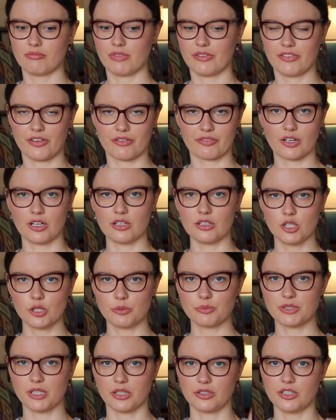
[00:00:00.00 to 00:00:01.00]
if you've got
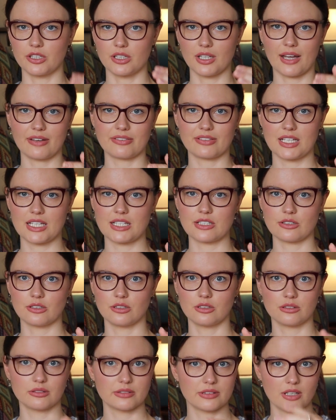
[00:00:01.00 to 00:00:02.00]
loops on your left
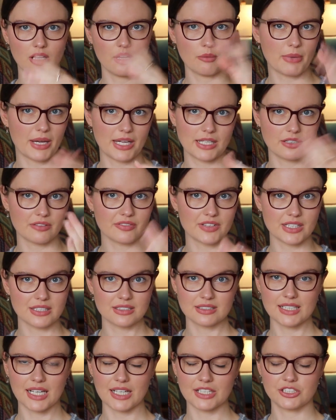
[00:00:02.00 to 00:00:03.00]
needle made of
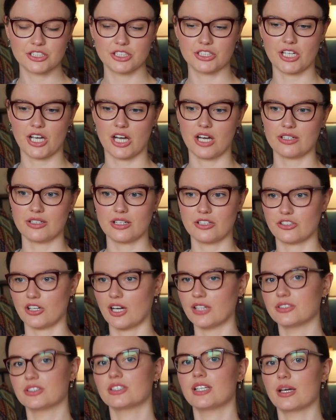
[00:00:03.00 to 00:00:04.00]
this textured yarn and
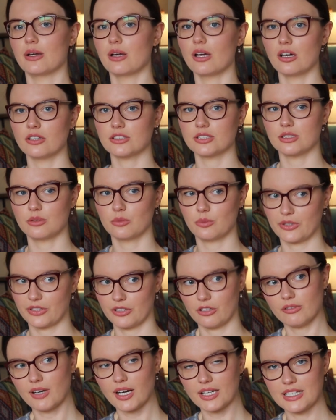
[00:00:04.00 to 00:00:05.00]
trying to knit with
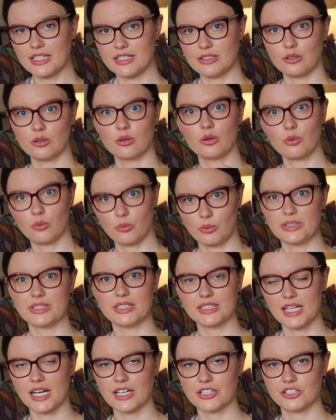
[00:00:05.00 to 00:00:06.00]
your right needle with
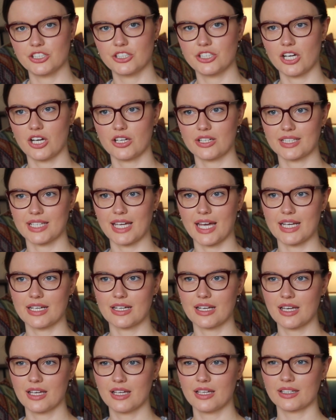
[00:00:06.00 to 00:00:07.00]
the textured yarn again,